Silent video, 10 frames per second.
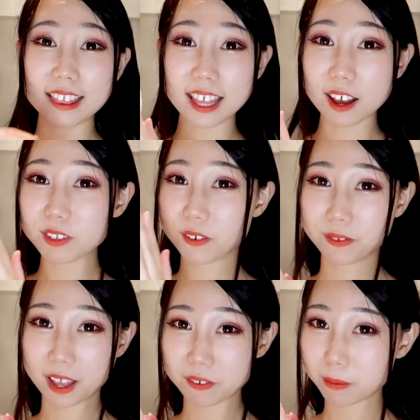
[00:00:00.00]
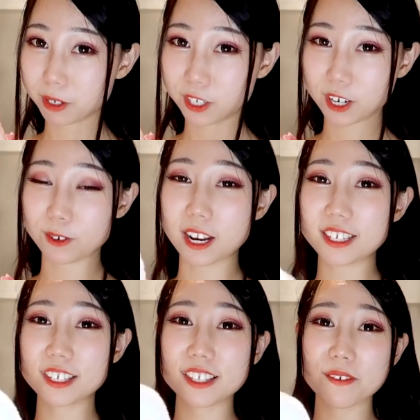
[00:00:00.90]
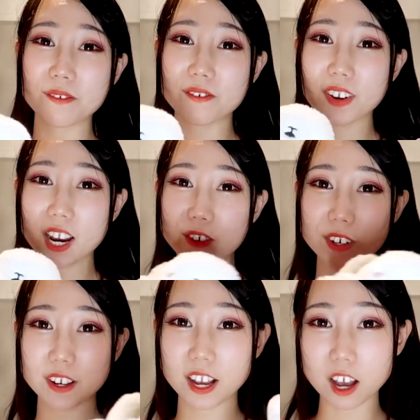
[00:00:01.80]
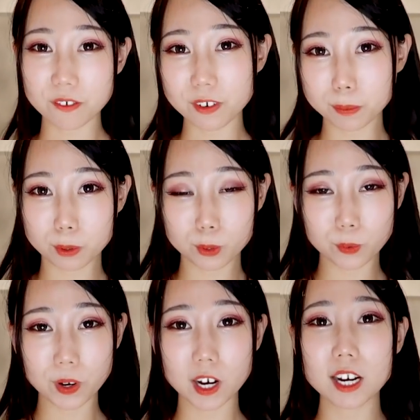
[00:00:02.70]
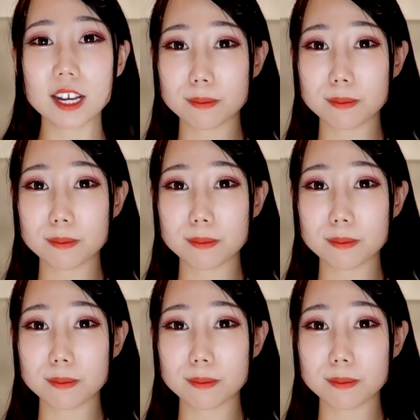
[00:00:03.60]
I love the fluffy material. It's just very comfortable to wear,